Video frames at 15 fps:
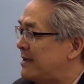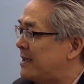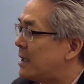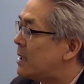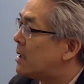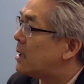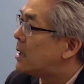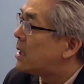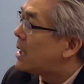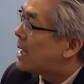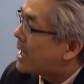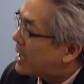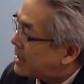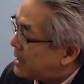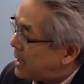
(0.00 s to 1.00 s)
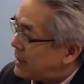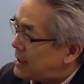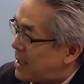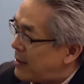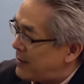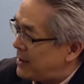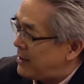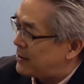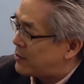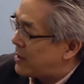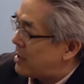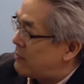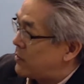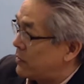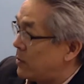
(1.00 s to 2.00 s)
Who knew? And that's how he
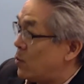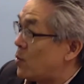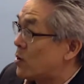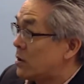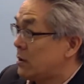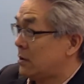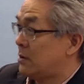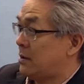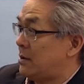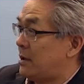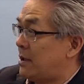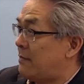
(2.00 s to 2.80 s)
traveled the world.